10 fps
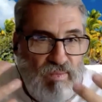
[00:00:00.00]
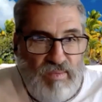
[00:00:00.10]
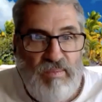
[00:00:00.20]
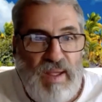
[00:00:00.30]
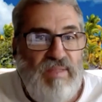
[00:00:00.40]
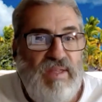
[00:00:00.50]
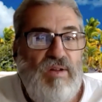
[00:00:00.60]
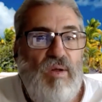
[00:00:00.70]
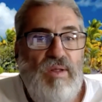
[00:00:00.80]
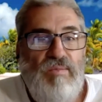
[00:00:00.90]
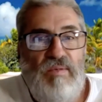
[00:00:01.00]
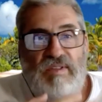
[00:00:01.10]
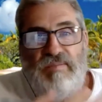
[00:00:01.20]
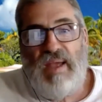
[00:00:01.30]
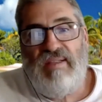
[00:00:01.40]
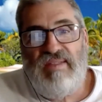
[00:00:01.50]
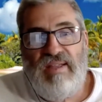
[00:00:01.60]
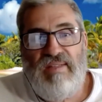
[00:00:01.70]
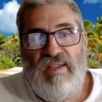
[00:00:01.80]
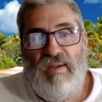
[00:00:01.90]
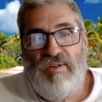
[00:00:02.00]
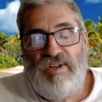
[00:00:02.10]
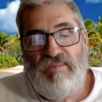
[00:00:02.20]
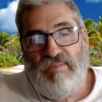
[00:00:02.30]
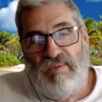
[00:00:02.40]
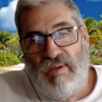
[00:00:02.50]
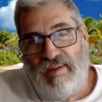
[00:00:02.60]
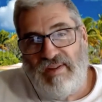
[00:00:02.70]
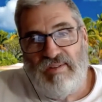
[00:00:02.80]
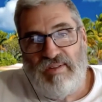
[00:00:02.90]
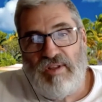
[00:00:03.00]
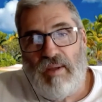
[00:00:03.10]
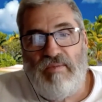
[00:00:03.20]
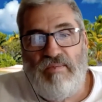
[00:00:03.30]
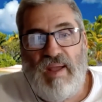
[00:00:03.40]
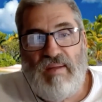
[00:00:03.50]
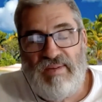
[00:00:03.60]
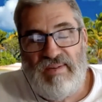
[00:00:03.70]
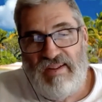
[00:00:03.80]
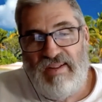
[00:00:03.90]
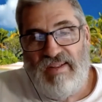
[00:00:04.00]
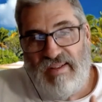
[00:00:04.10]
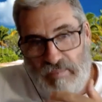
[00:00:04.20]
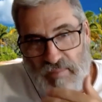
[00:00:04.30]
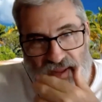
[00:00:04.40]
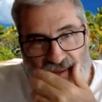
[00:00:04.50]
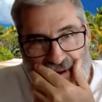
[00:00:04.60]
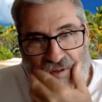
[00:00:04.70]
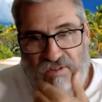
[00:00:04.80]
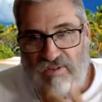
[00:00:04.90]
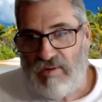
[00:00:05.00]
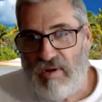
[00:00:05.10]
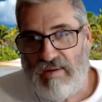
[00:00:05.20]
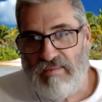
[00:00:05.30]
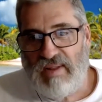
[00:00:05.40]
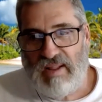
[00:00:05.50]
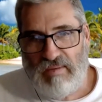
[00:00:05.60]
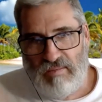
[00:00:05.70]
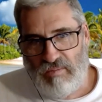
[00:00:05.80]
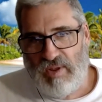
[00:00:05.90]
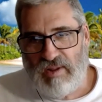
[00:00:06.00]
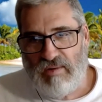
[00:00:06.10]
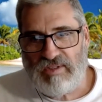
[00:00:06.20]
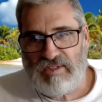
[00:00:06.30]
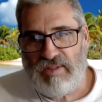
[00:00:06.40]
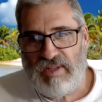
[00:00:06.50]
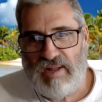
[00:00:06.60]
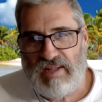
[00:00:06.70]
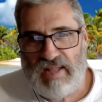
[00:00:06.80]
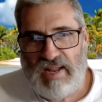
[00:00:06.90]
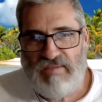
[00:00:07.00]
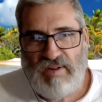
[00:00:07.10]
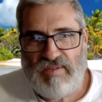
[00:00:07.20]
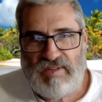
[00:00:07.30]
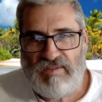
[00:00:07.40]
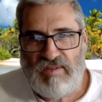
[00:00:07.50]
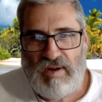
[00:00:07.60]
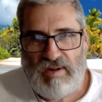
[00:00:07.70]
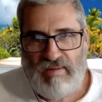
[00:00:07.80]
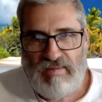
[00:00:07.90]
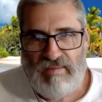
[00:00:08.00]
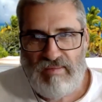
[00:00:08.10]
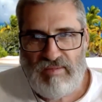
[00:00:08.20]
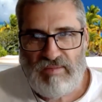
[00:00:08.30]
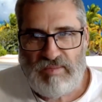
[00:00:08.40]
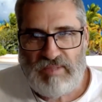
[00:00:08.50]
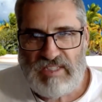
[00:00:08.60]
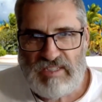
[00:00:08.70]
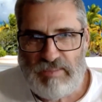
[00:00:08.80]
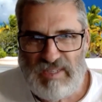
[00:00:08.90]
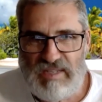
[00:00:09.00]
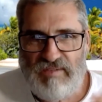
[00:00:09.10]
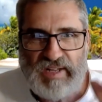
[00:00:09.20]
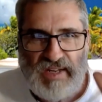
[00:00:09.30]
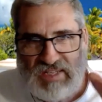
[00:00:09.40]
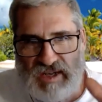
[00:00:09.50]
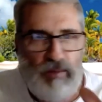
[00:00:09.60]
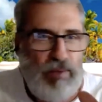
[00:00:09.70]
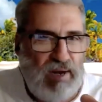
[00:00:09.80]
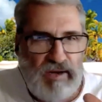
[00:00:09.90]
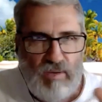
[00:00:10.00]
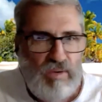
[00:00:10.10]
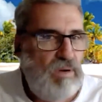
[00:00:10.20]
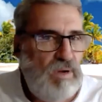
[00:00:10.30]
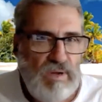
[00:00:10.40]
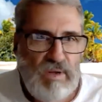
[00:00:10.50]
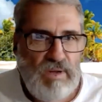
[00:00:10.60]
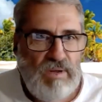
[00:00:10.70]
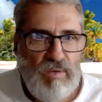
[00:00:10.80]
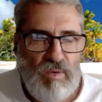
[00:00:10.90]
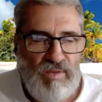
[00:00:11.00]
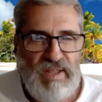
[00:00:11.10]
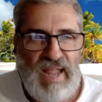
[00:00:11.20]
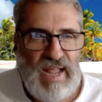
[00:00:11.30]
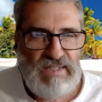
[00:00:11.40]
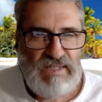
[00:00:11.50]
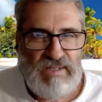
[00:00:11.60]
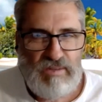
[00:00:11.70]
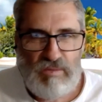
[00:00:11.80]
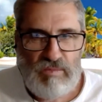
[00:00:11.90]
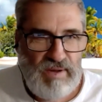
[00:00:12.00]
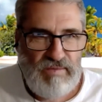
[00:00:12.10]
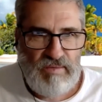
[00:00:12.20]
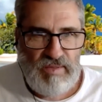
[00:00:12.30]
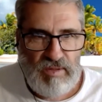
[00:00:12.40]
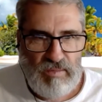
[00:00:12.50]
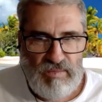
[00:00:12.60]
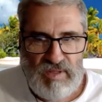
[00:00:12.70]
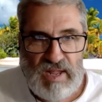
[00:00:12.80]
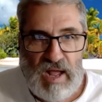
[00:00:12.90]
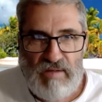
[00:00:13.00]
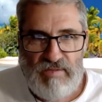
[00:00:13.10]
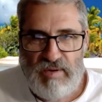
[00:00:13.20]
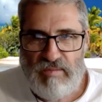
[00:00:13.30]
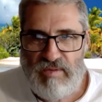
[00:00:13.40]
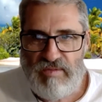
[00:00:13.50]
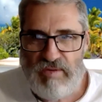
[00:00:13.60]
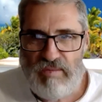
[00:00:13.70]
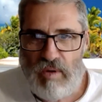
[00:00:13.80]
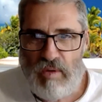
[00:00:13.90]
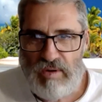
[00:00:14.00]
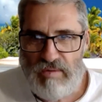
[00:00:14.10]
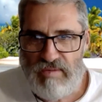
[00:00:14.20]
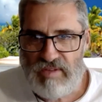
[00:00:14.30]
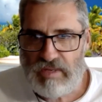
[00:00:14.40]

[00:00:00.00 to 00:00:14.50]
bathing in holy rivers, bathing in the ocean, going to the top of a mountain, being closer to God. That we can also think like that, even if it's not a specifically Tirupati or the Ganges or whatever, the Kaveri River, holy river.